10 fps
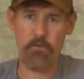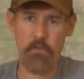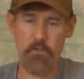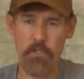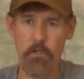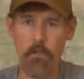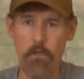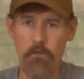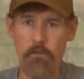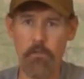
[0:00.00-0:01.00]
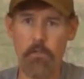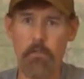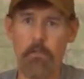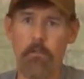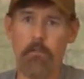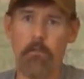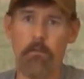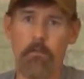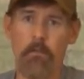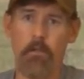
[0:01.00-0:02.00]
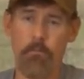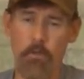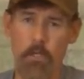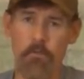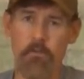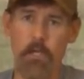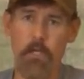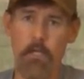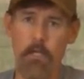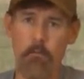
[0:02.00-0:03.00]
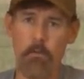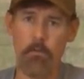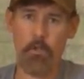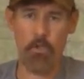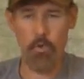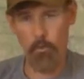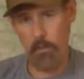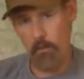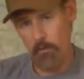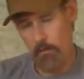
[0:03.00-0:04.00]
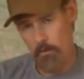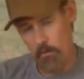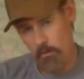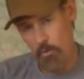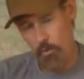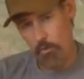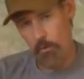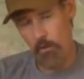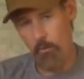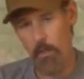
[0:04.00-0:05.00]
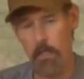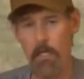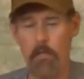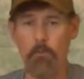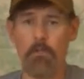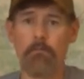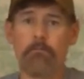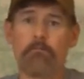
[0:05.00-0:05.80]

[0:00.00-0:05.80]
60 yards on a broadside animal or a quartering away animal.